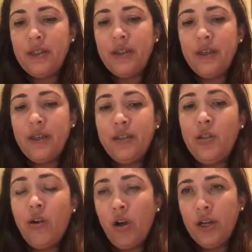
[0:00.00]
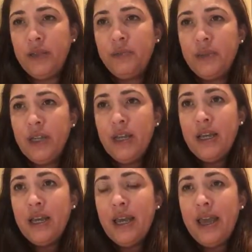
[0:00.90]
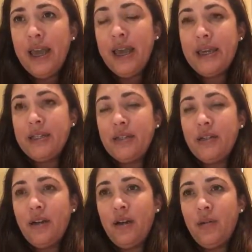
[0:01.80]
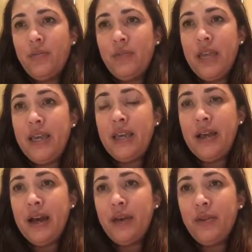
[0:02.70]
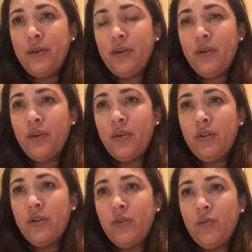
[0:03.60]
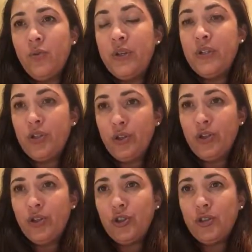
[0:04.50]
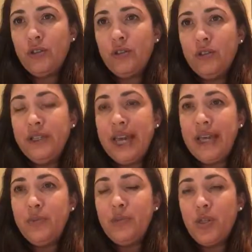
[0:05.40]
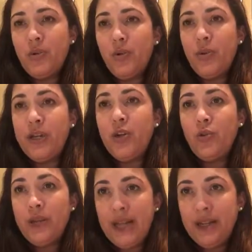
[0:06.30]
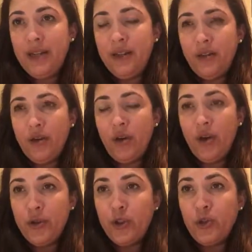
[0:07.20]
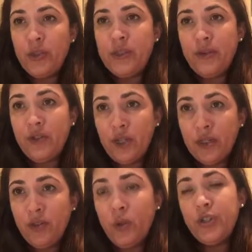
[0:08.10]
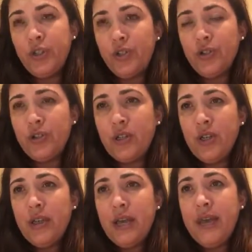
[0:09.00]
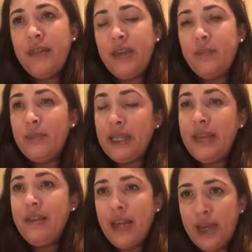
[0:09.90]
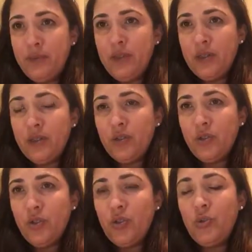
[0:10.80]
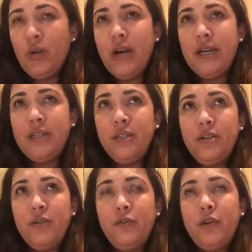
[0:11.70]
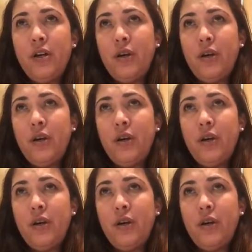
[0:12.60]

that the kids log on and they can either research games that are already created that other students have done or teachers, and they can play the games to kind of